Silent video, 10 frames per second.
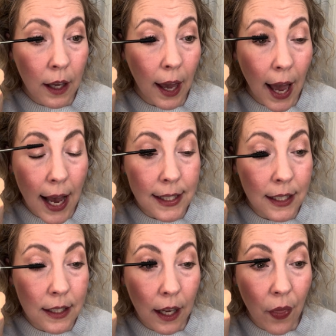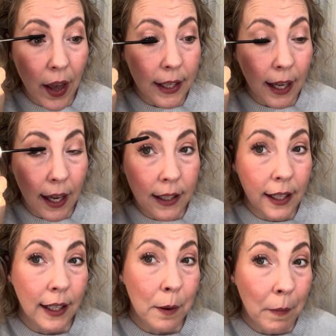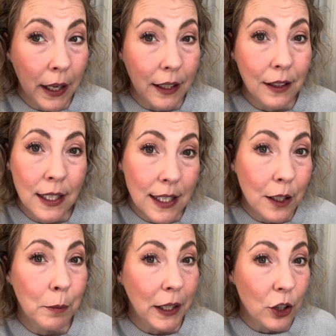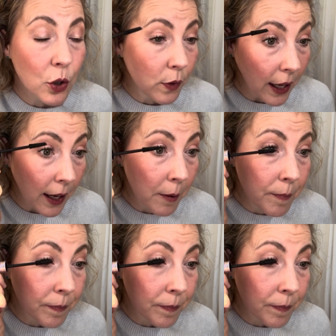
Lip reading: Hasn't done that yet, and it still might do that.